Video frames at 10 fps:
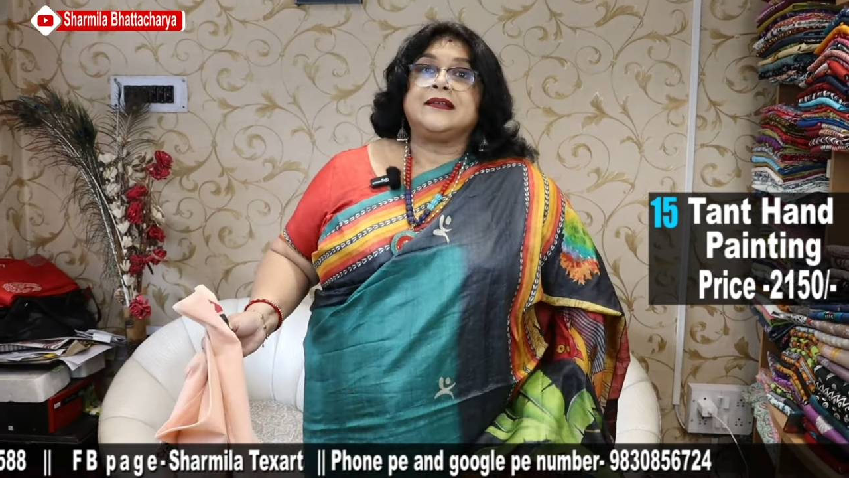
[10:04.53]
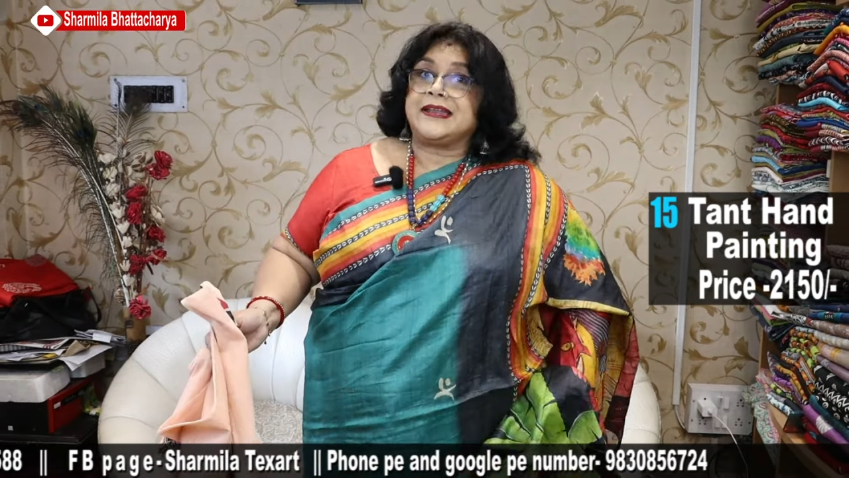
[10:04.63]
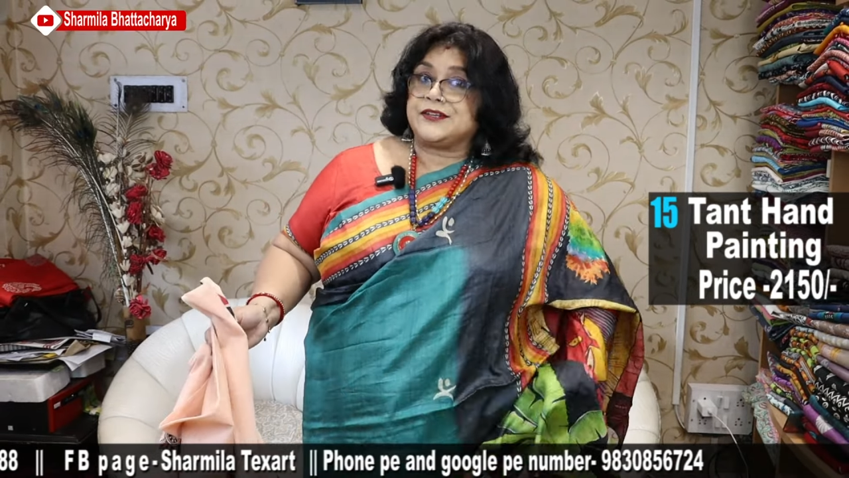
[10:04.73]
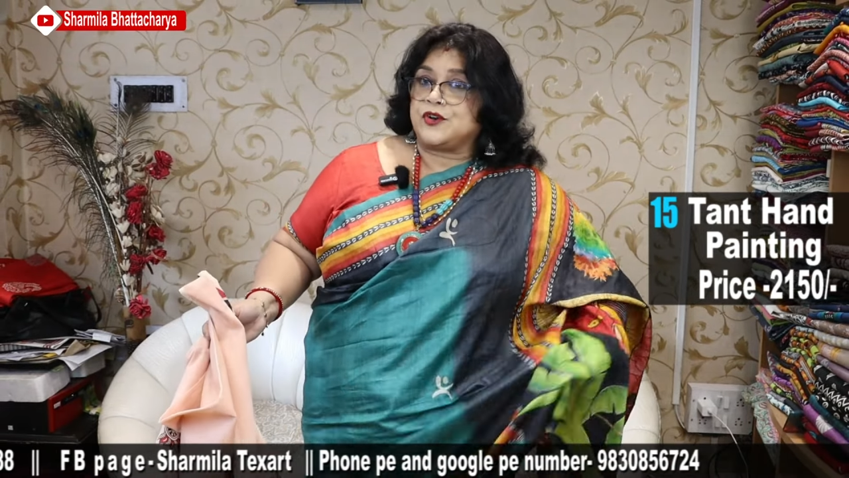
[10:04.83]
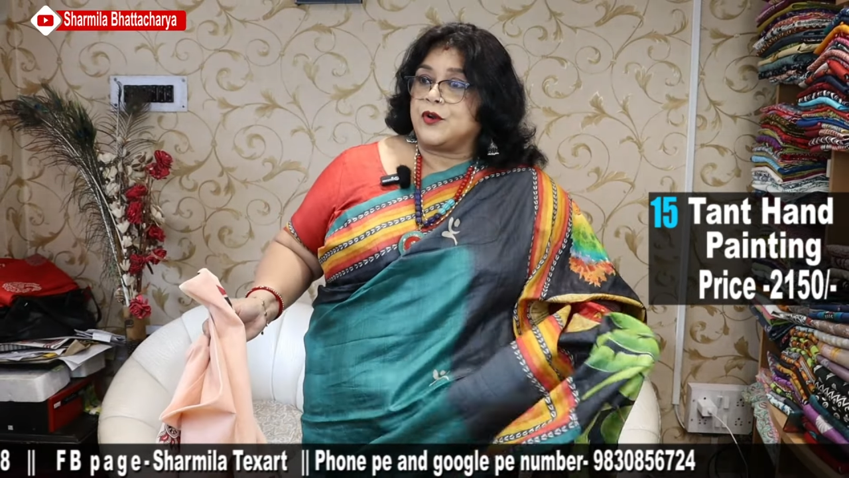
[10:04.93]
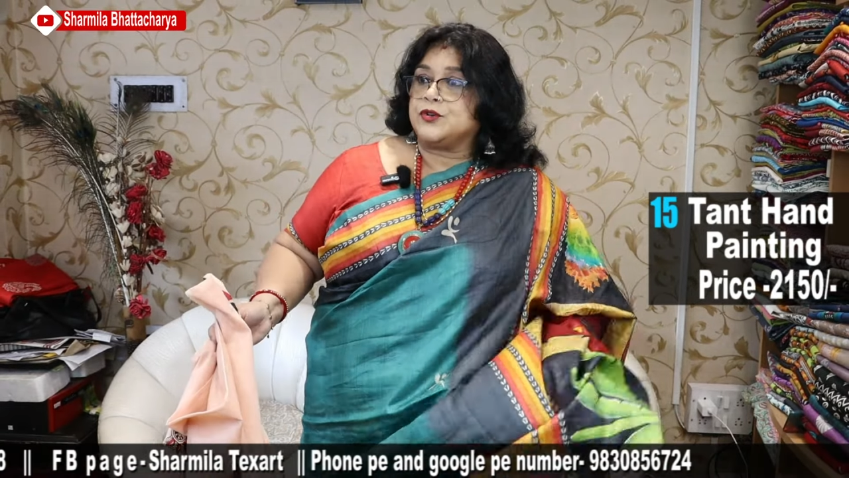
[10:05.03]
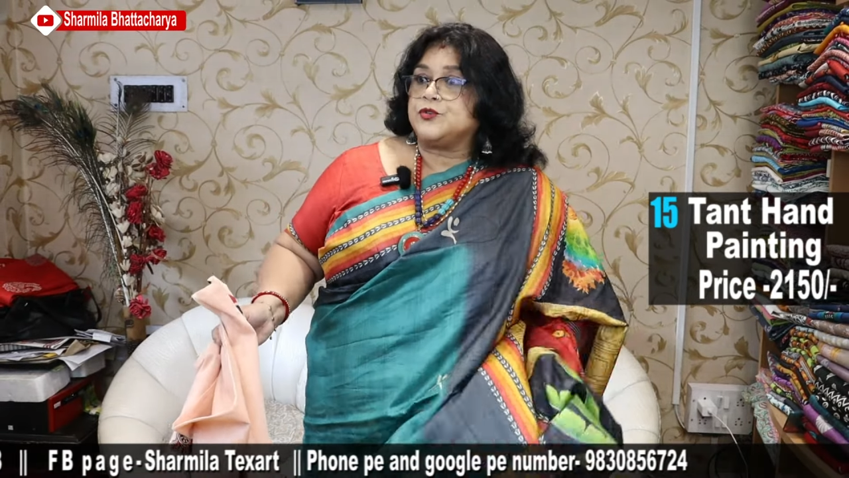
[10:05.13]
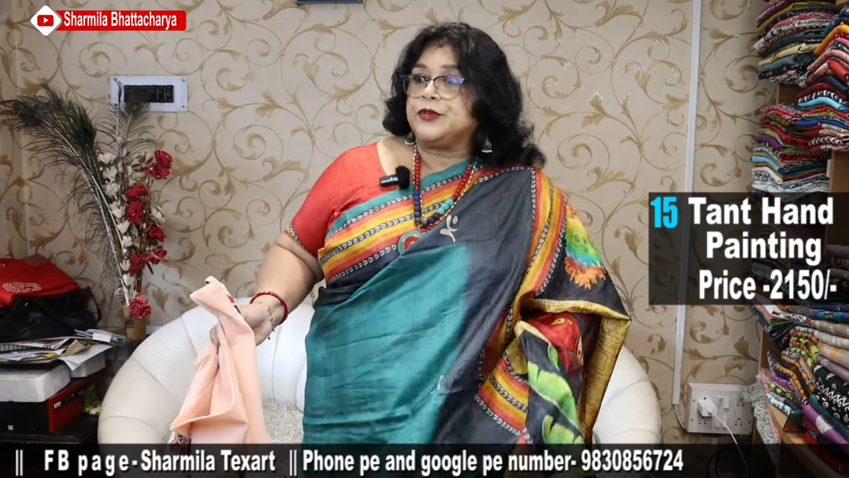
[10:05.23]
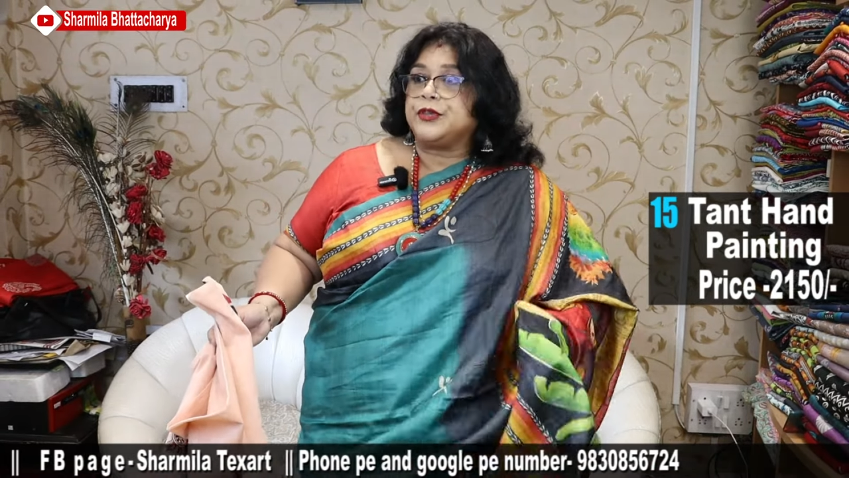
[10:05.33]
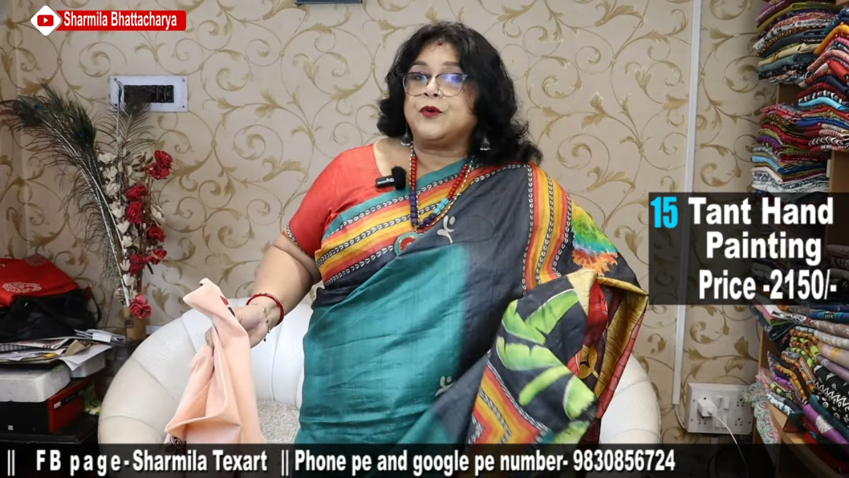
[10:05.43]
later on
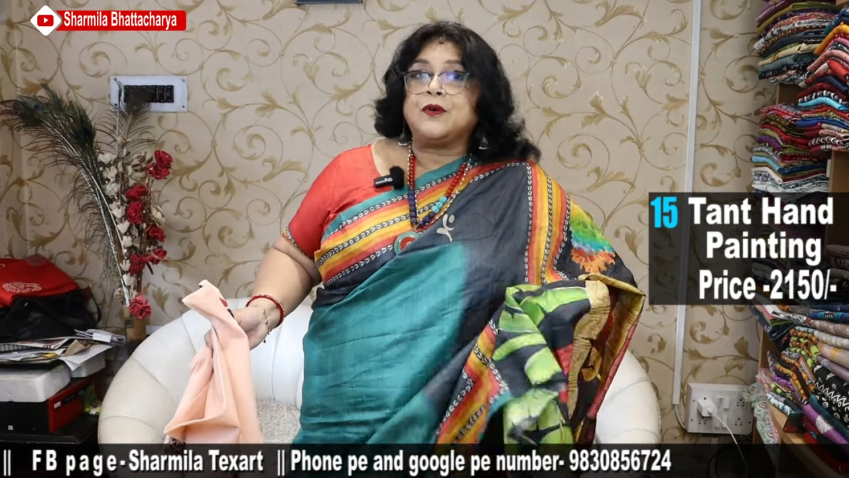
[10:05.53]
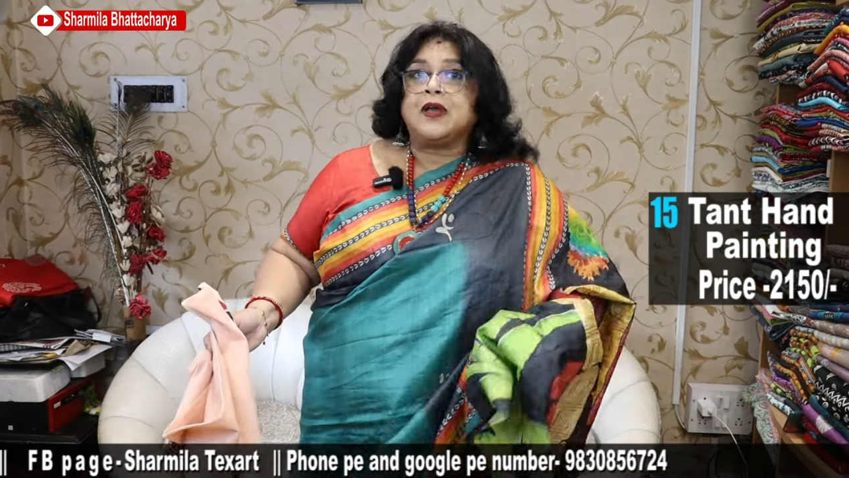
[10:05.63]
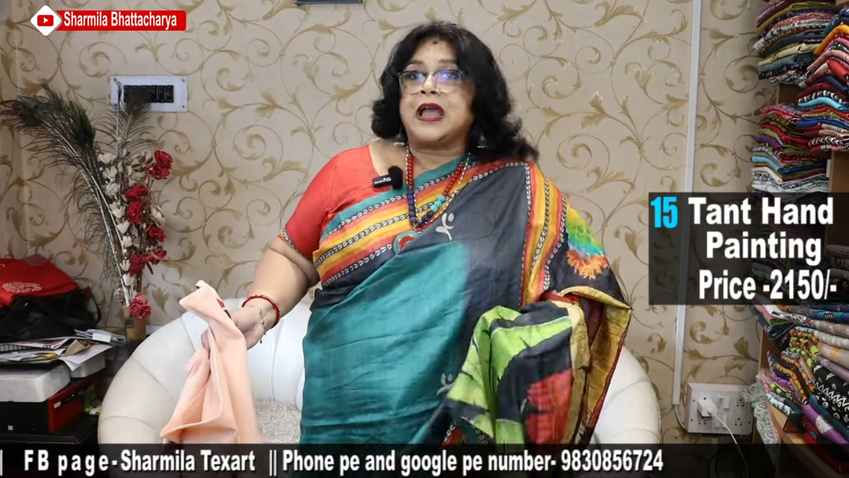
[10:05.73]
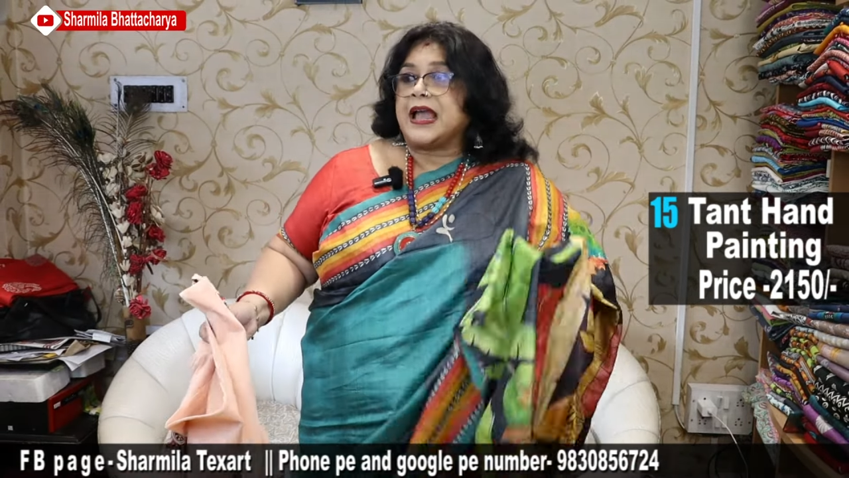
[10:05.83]
to you.